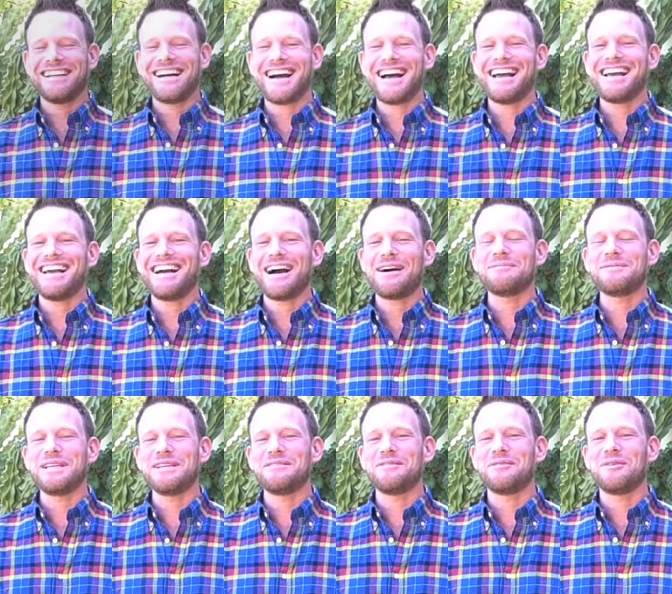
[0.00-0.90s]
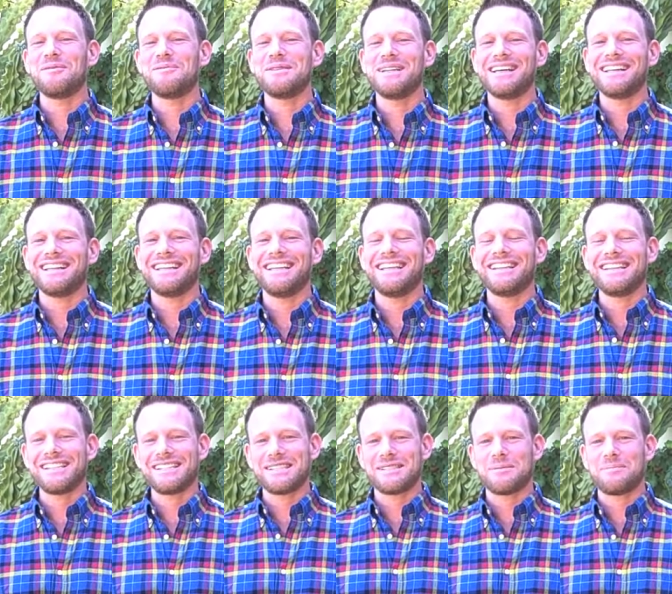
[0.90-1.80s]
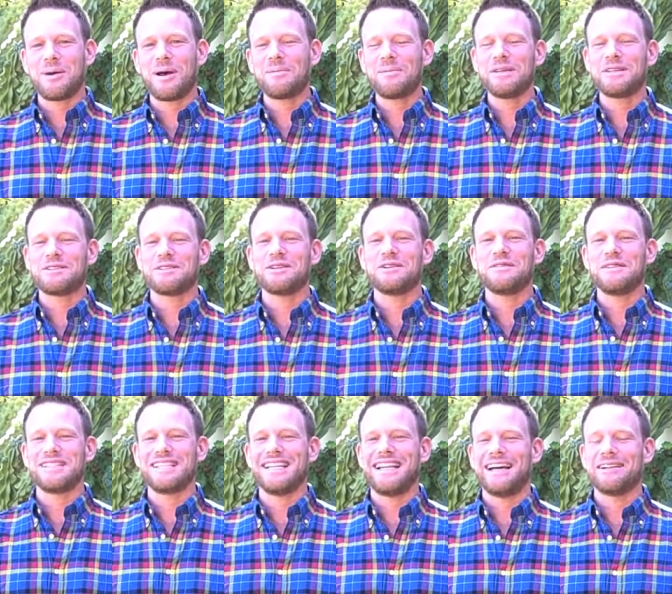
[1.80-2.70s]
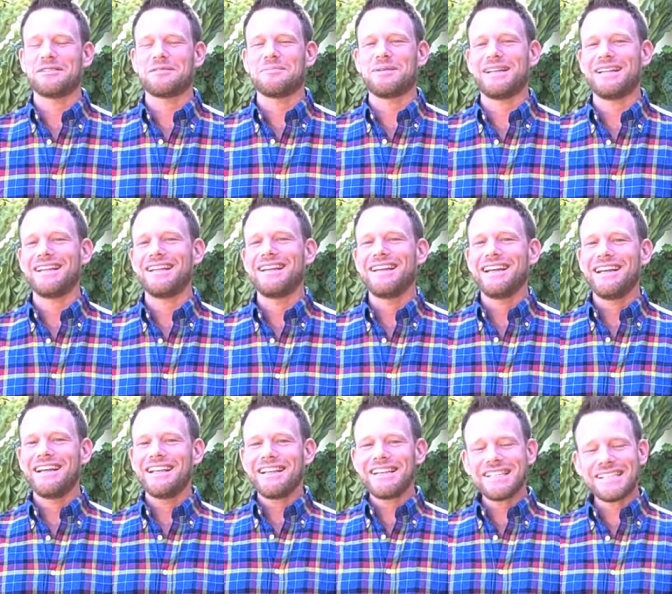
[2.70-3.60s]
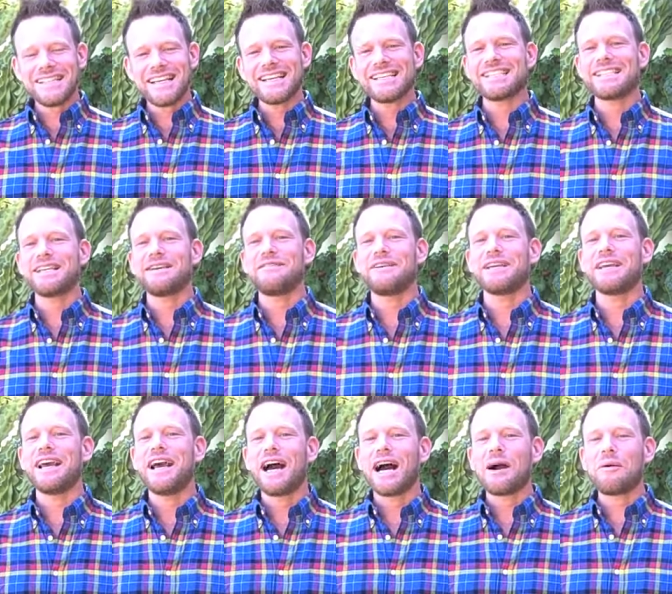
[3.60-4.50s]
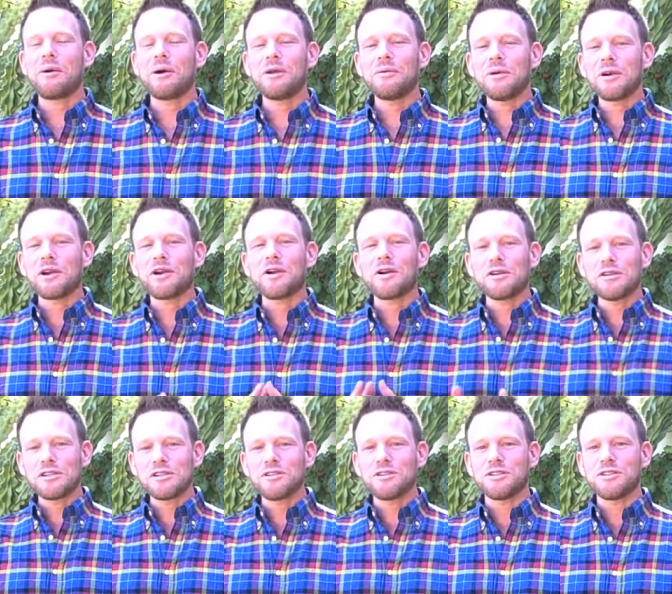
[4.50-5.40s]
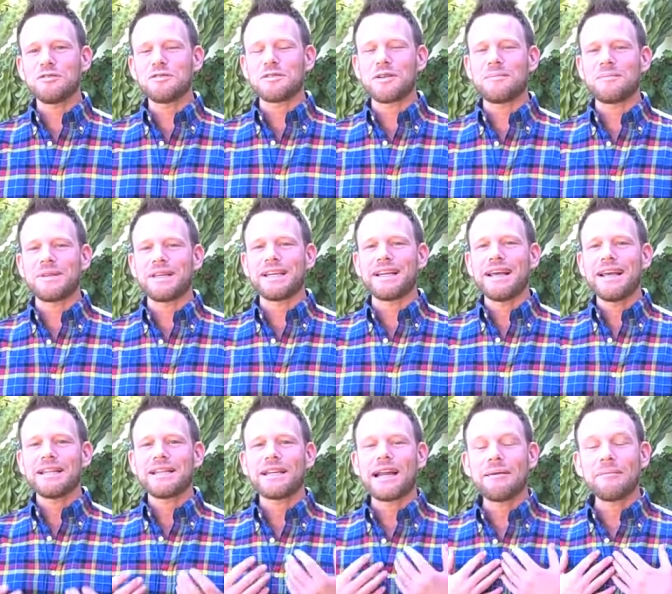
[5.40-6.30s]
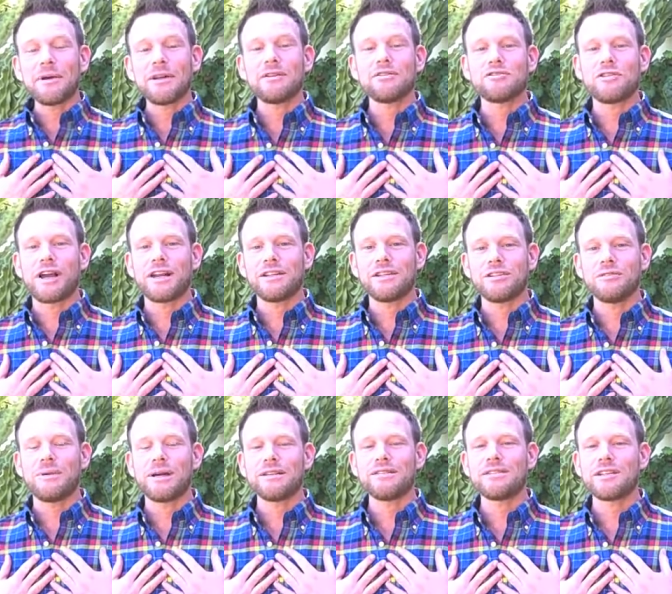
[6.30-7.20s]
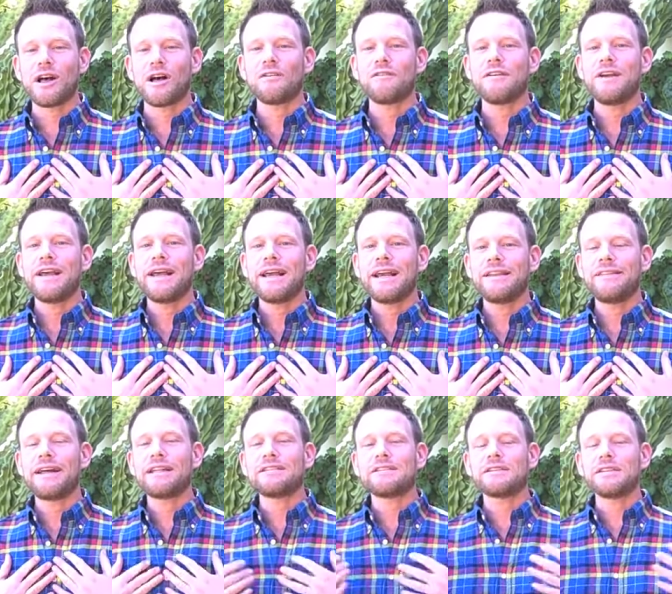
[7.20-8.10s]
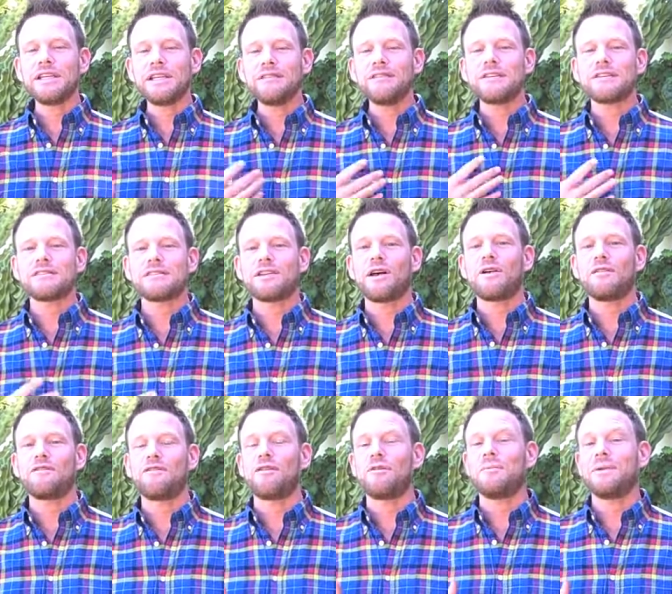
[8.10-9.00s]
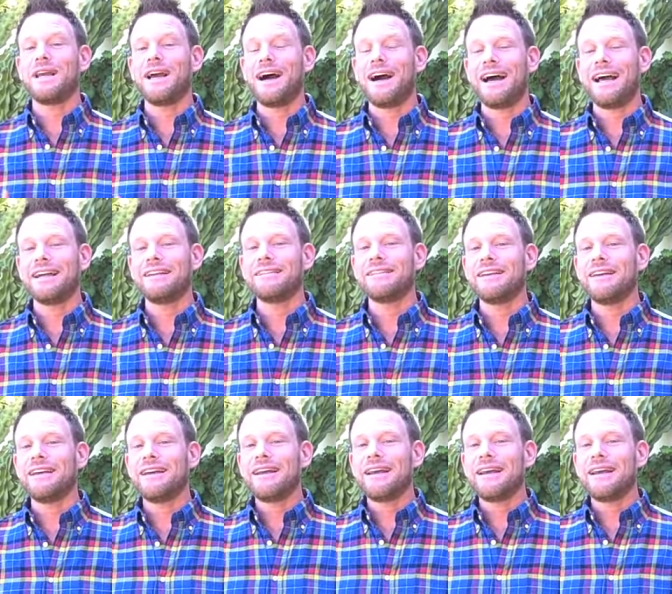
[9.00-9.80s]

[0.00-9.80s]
Hi, I'm David Romanelli, and this is a public service announcement. This Thanksgiving, I want to encourage you to do something that I'm going to try to do myself, and that's leave the cell phone behind